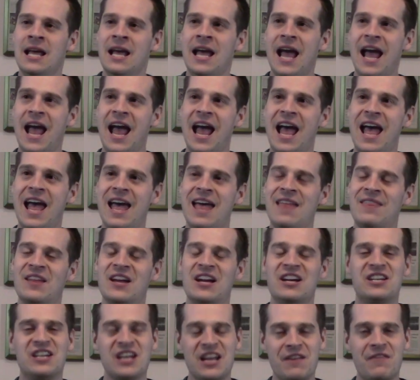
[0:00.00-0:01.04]
And
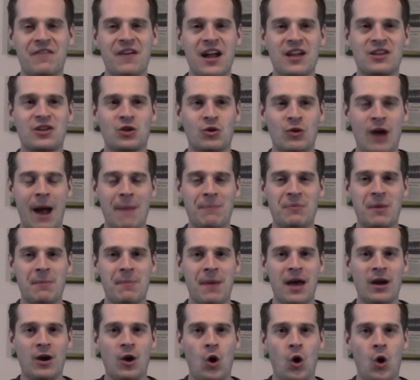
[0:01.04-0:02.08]
the defense crapped the
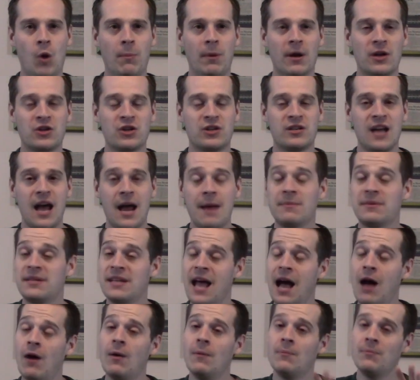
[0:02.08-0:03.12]
bed a whole bunch of times.
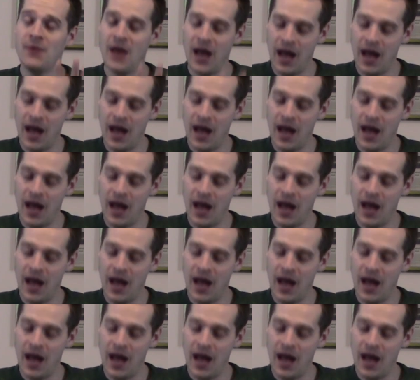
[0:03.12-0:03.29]
Now,